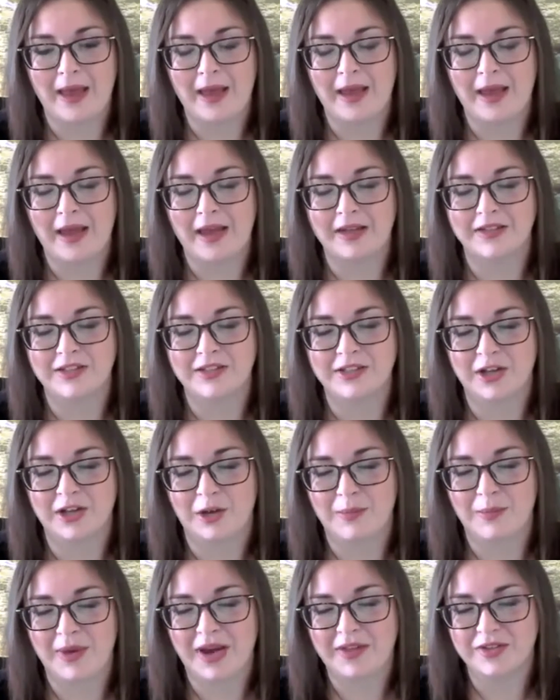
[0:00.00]
And
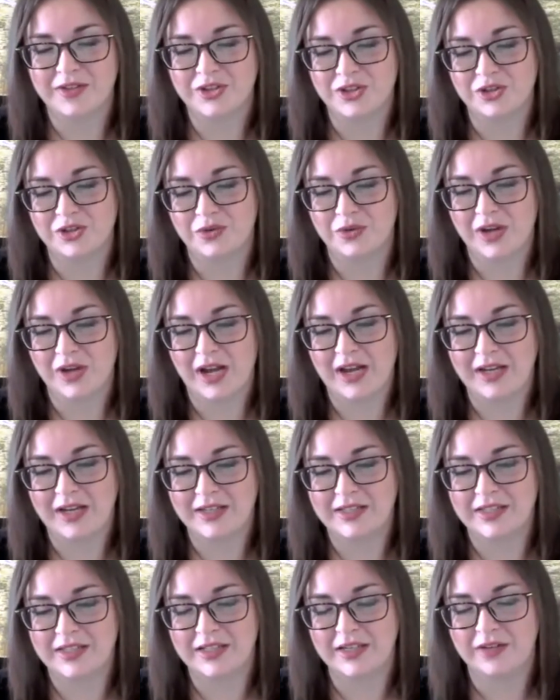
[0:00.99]
salt baths too,
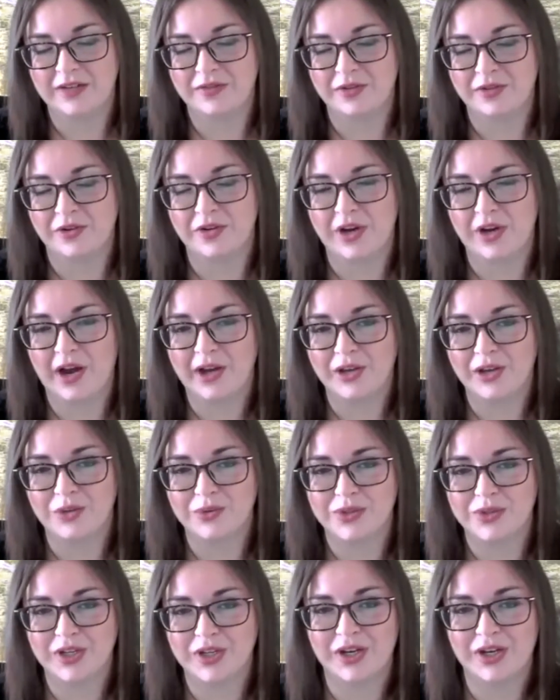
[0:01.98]
guys. If you're not
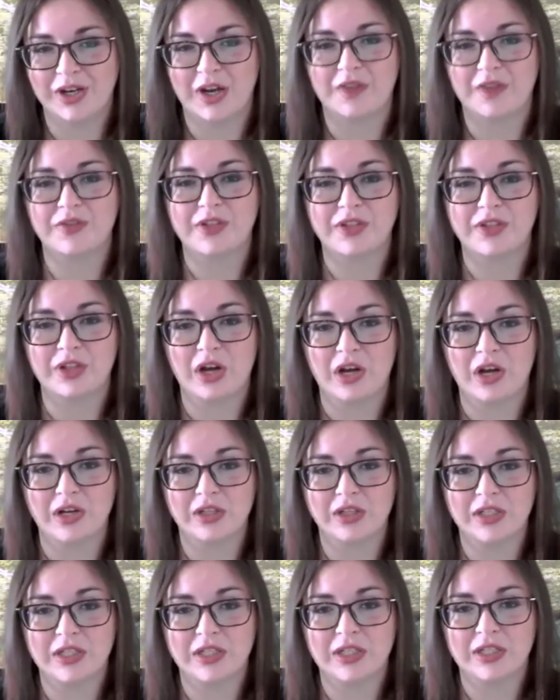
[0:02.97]
using enough
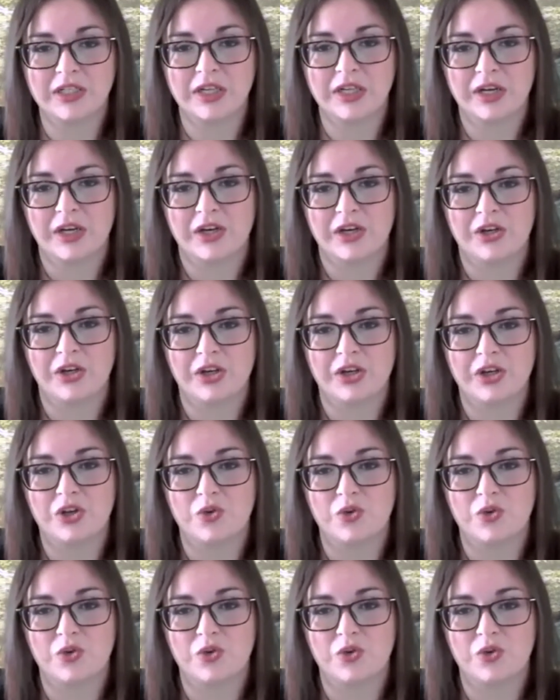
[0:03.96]
salt, you